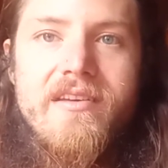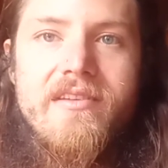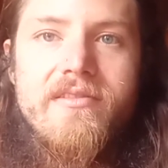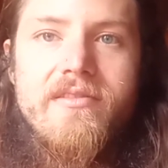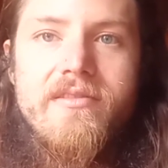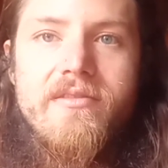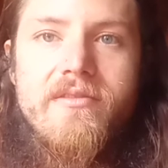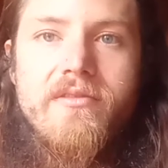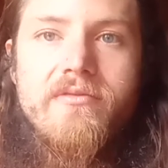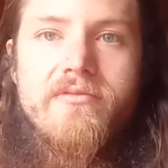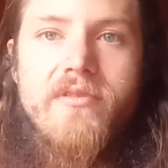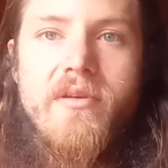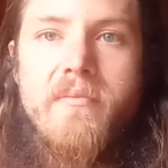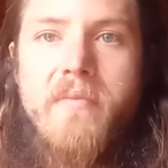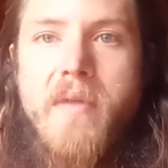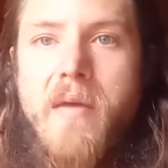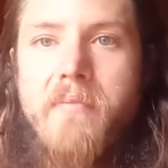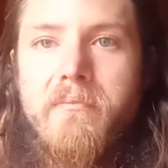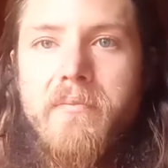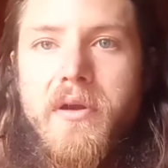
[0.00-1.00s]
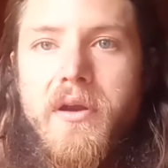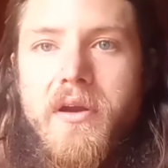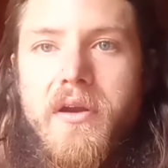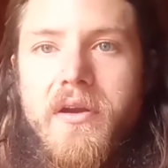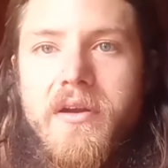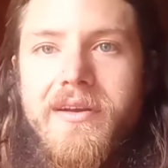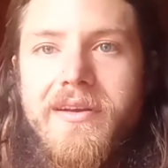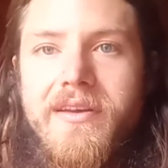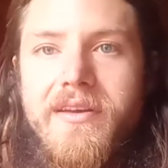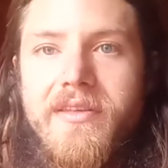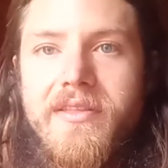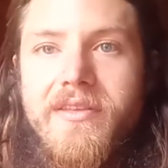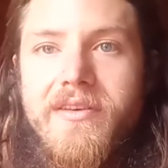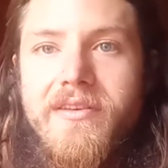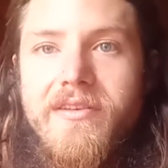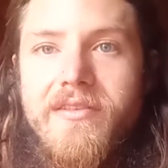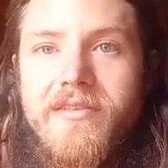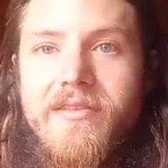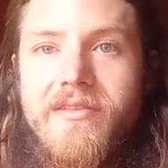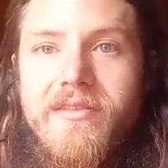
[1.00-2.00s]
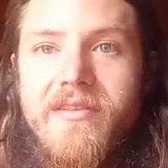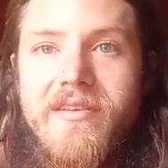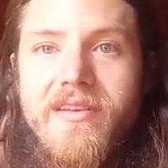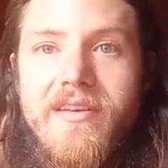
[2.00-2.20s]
to remember those